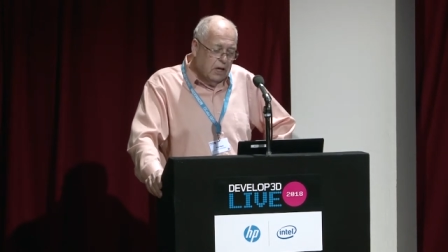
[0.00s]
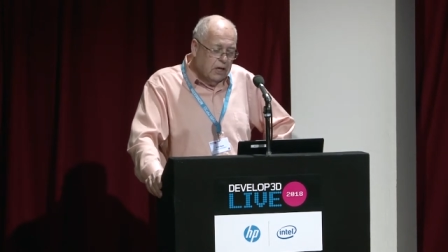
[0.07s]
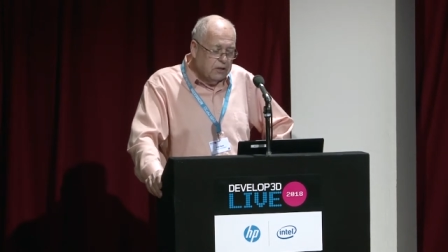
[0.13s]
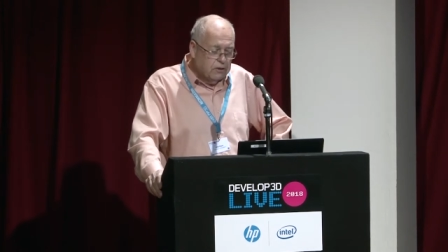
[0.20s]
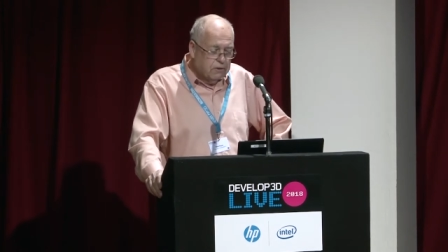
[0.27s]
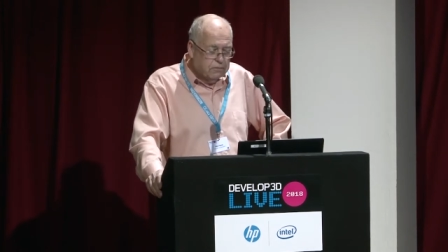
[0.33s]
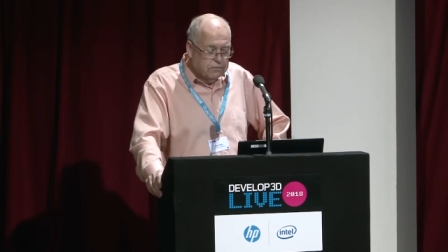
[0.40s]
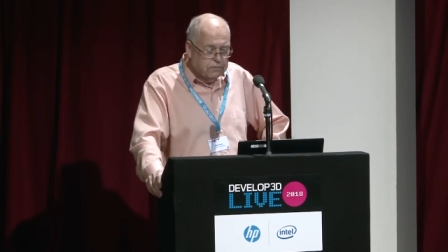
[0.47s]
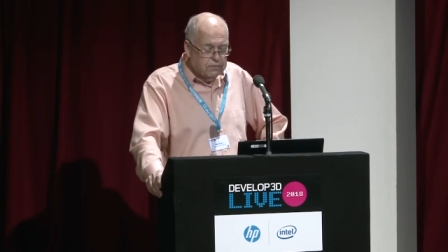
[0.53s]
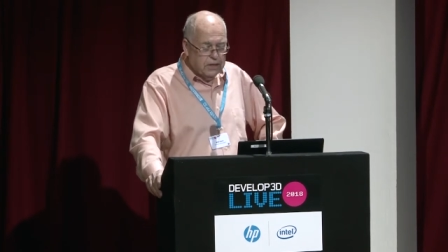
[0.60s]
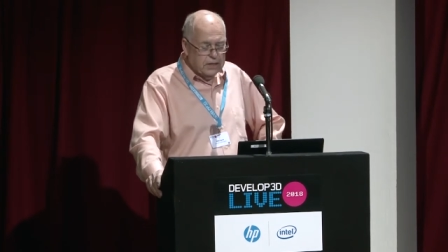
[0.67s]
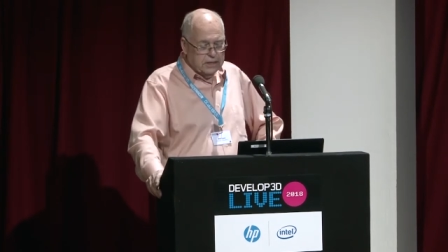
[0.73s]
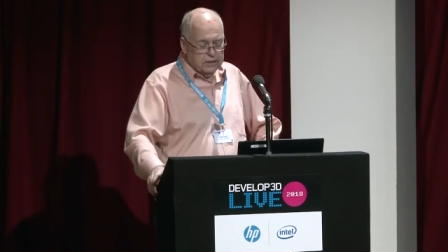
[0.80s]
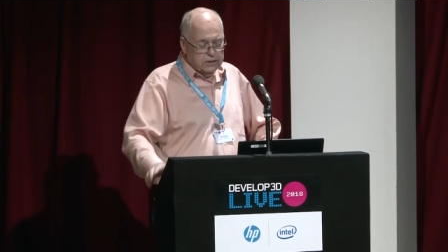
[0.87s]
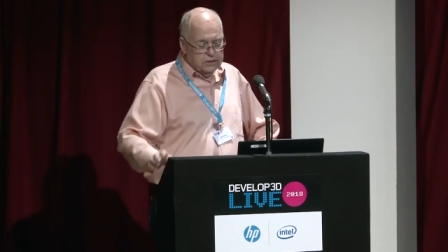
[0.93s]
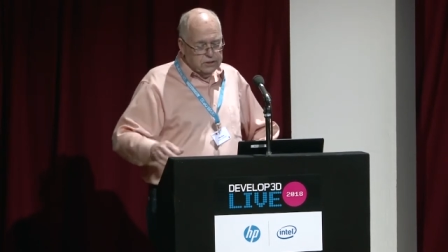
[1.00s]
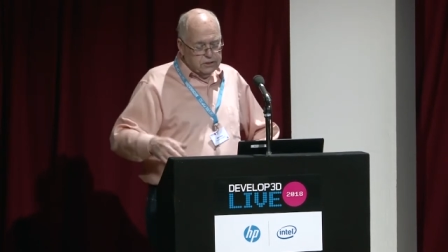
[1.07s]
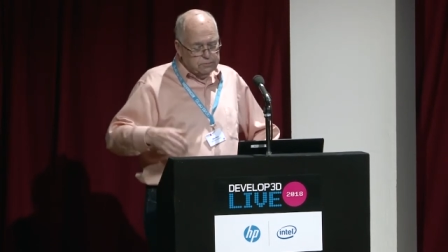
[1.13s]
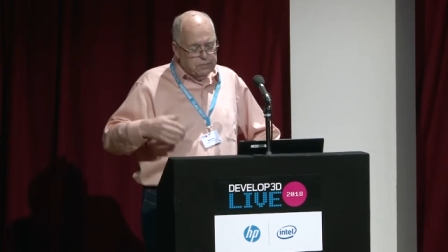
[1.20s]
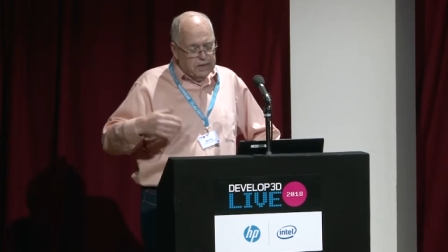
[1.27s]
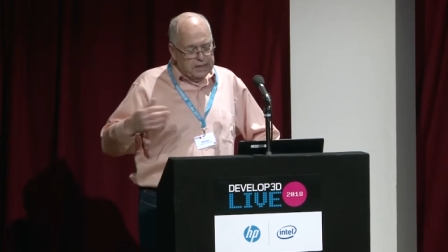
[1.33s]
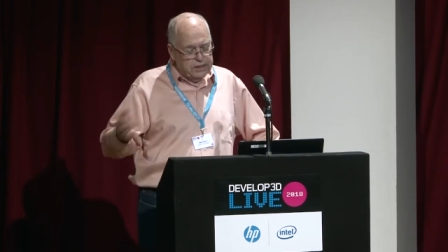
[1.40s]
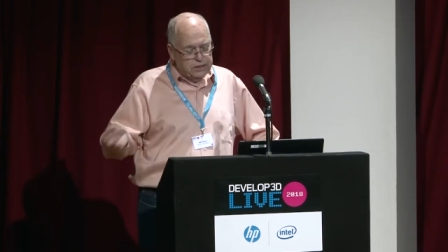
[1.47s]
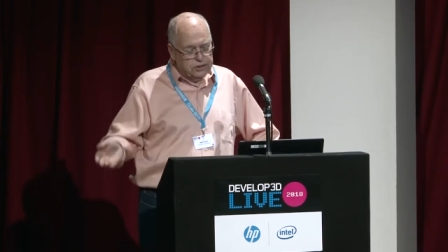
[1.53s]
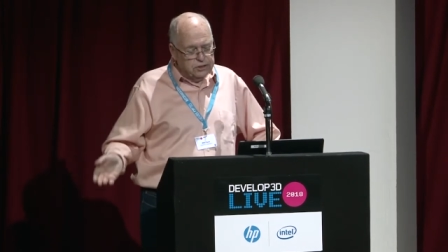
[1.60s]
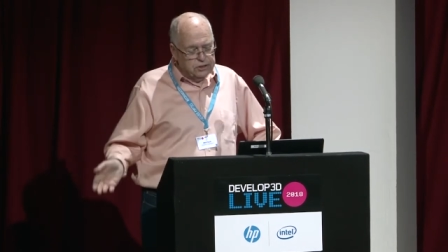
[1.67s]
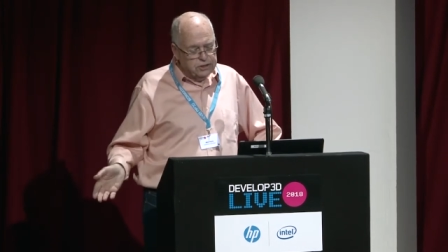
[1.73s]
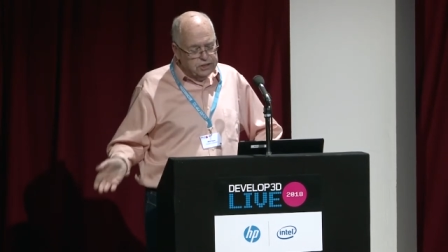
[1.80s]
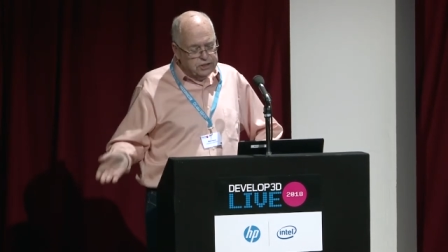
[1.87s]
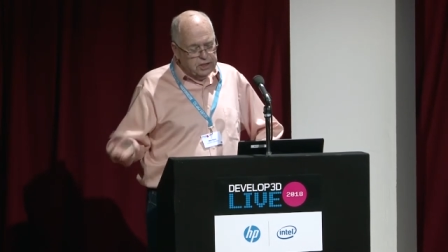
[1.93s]
your friends manage
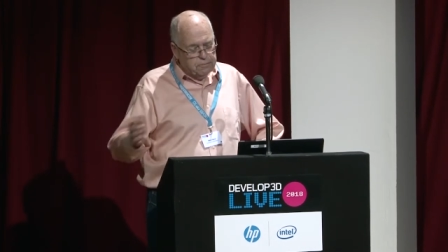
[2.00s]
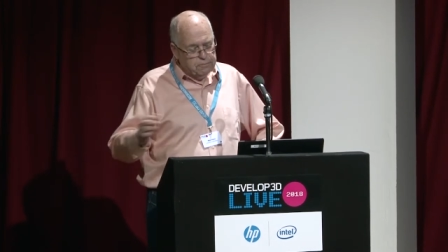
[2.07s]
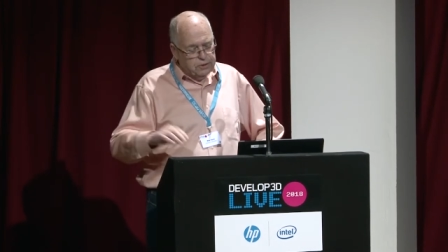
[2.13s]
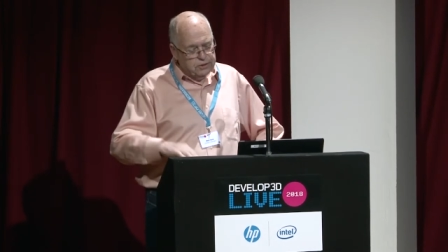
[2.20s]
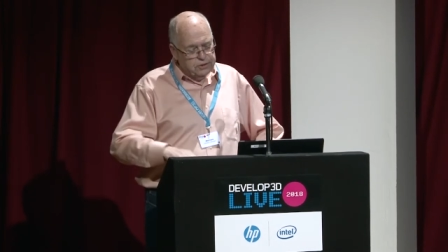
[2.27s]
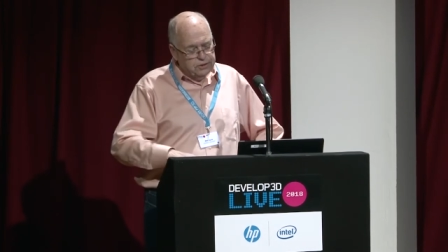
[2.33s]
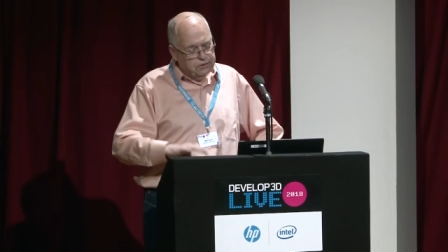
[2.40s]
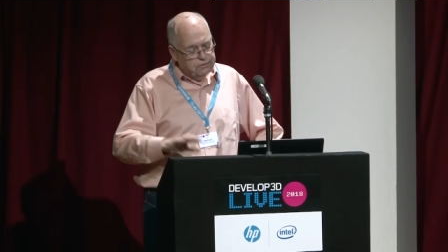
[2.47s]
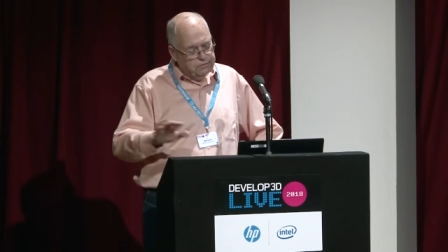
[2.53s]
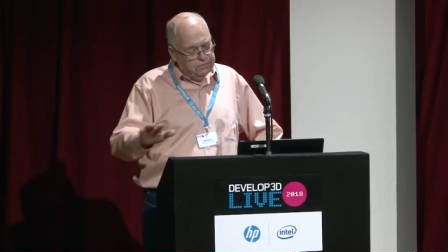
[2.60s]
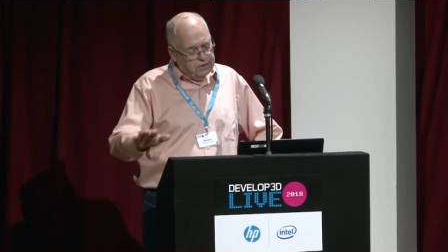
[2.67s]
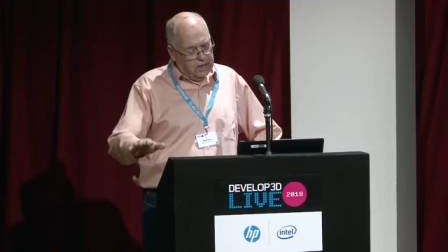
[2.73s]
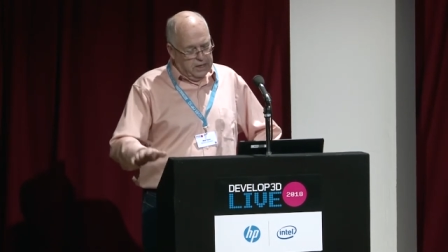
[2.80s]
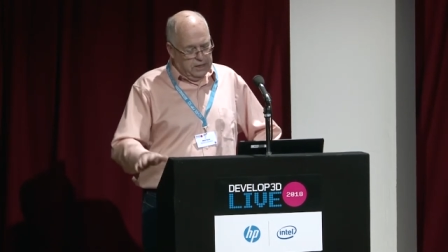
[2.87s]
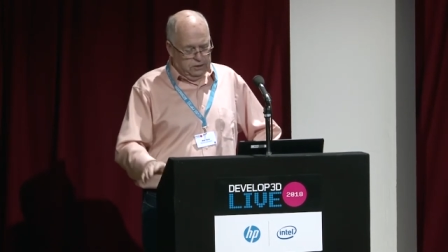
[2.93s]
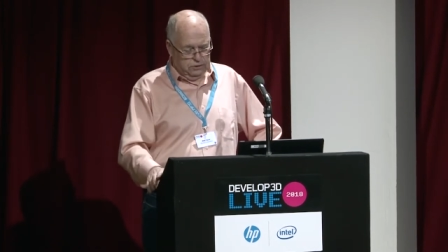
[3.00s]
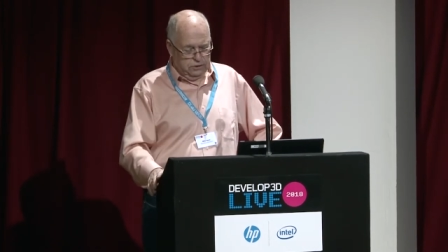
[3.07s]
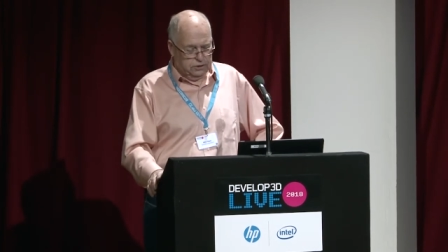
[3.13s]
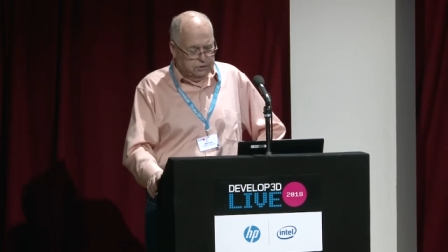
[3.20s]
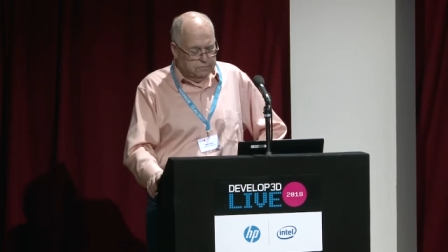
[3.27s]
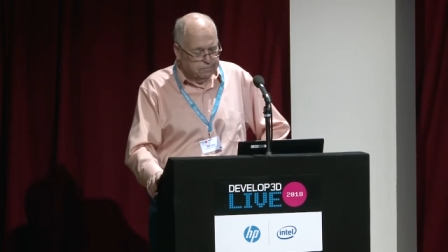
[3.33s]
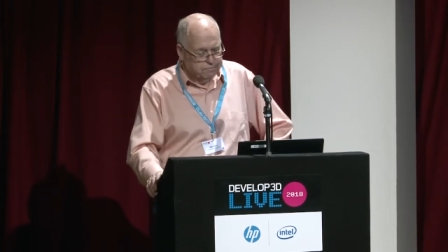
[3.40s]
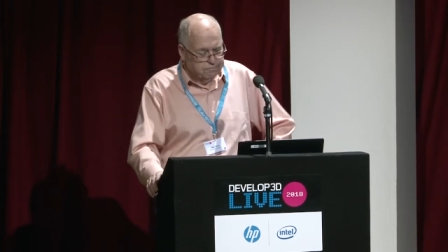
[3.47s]
to step on your files.